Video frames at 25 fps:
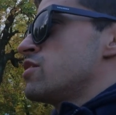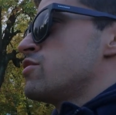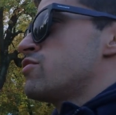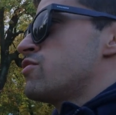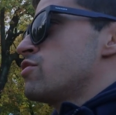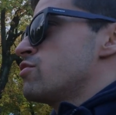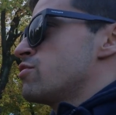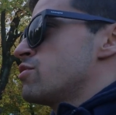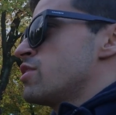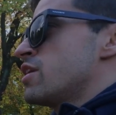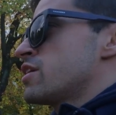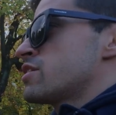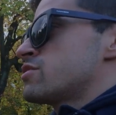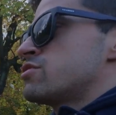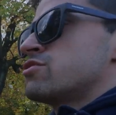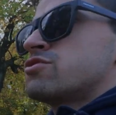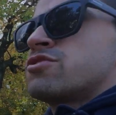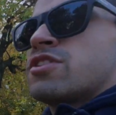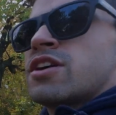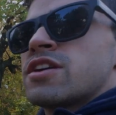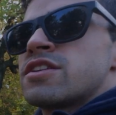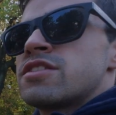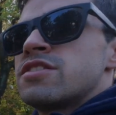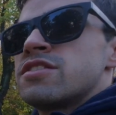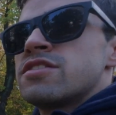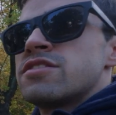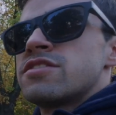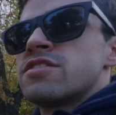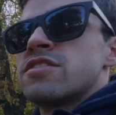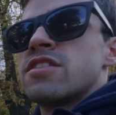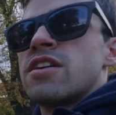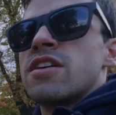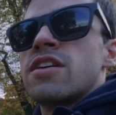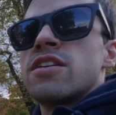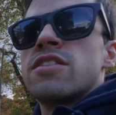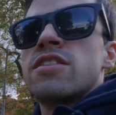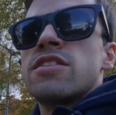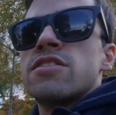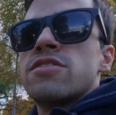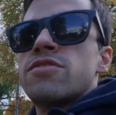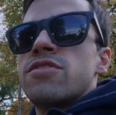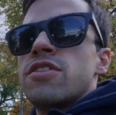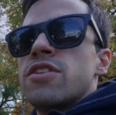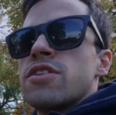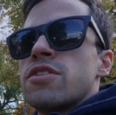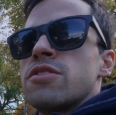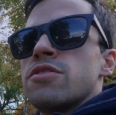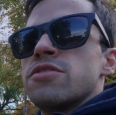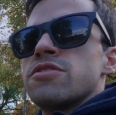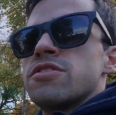if you like to check these
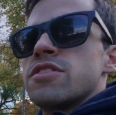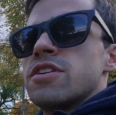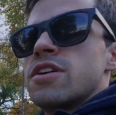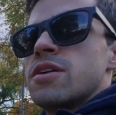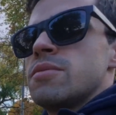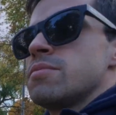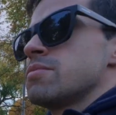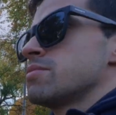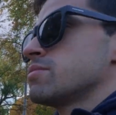vehicles here,